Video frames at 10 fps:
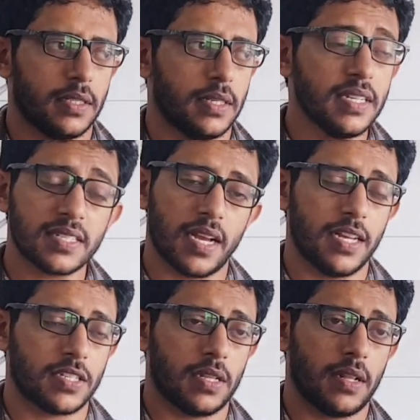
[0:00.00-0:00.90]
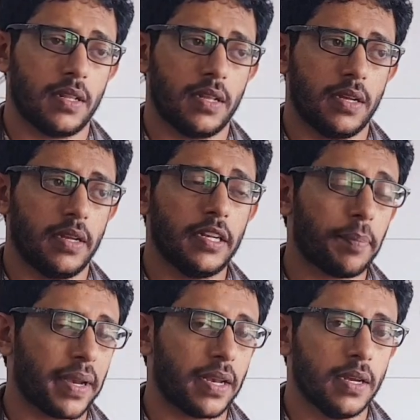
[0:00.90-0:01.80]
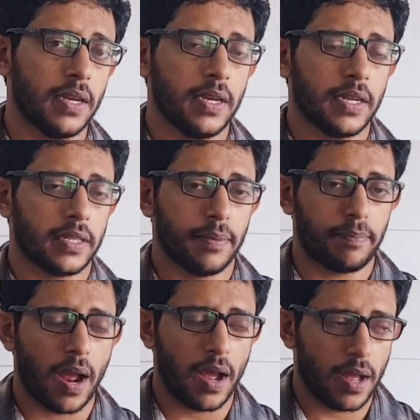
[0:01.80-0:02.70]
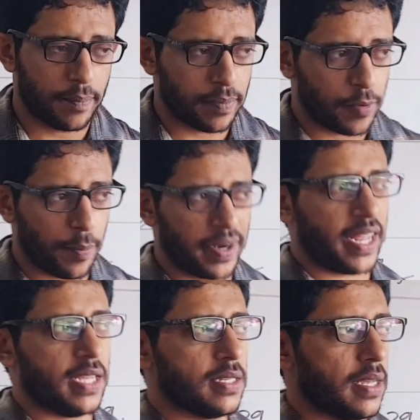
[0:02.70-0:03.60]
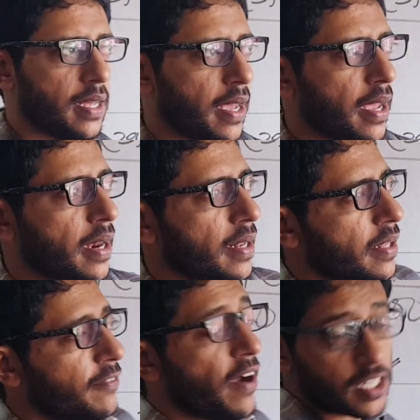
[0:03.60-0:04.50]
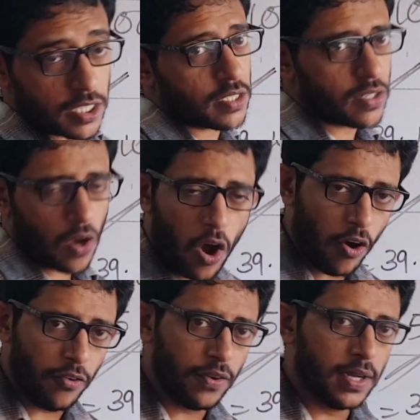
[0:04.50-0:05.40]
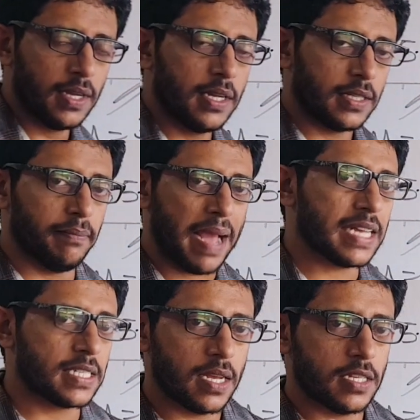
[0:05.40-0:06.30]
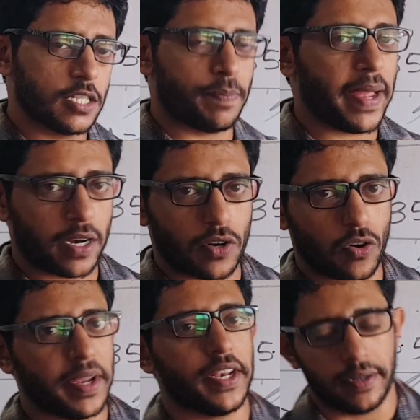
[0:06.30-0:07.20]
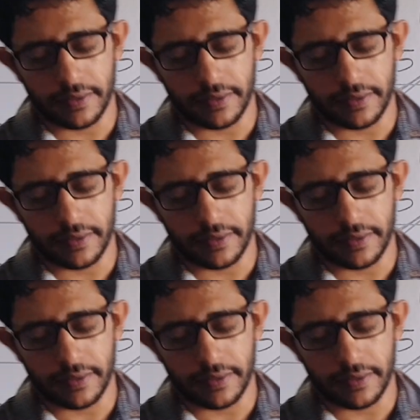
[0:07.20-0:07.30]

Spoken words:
discuss and then interpret the properties and the functions of the mass spectrometer.